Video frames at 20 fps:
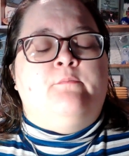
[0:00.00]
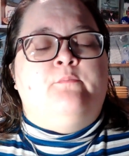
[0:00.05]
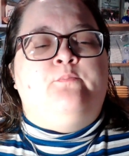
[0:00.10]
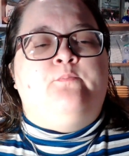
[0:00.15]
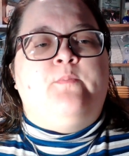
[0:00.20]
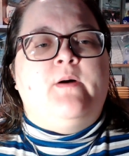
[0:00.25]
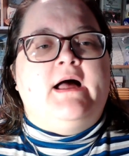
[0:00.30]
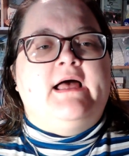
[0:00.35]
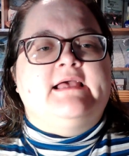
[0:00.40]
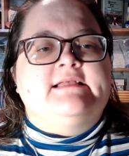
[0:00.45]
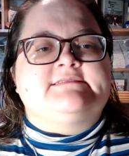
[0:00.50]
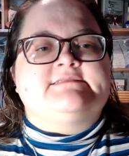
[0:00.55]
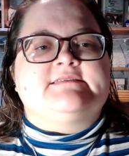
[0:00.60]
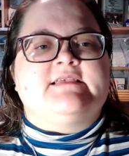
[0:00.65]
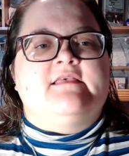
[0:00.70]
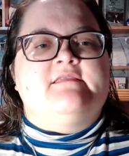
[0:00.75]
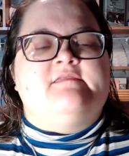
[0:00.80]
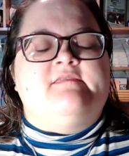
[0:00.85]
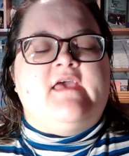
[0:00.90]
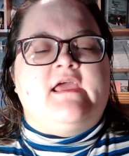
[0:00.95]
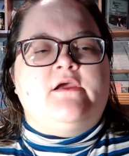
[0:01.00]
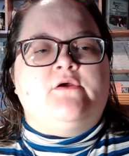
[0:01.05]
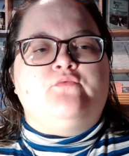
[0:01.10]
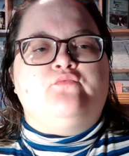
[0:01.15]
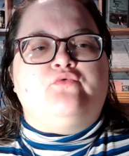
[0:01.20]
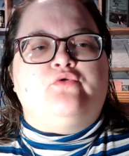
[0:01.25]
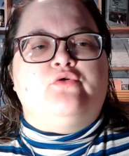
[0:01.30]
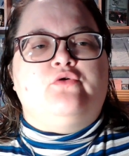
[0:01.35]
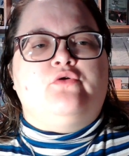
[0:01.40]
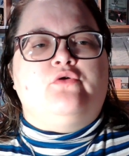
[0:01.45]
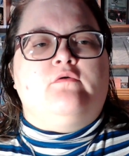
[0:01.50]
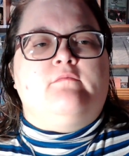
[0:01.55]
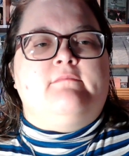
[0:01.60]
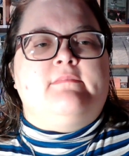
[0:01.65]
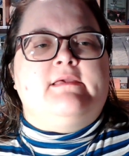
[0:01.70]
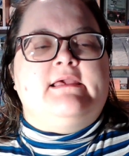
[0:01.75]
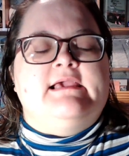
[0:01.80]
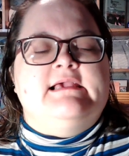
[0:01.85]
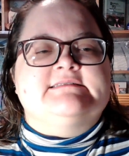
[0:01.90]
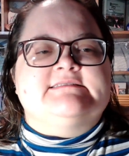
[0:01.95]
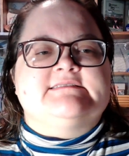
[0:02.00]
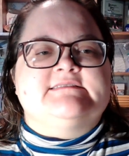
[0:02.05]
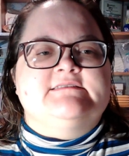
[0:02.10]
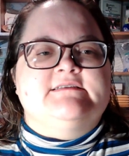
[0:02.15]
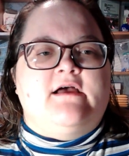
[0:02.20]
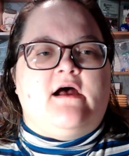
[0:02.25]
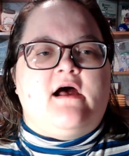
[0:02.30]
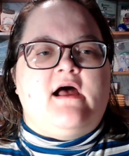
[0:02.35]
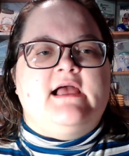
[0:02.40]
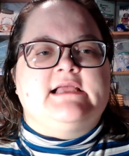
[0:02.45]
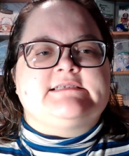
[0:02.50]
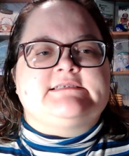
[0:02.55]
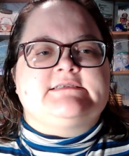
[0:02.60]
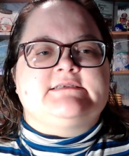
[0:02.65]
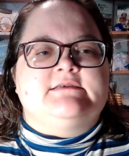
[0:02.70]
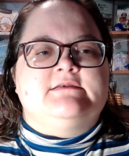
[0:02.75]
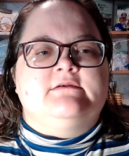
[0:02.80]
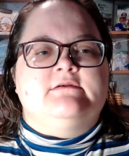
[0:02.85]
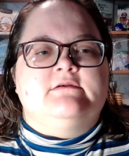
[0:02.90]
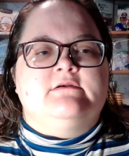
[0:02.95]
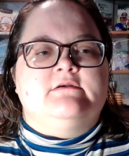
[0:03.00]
but their room is not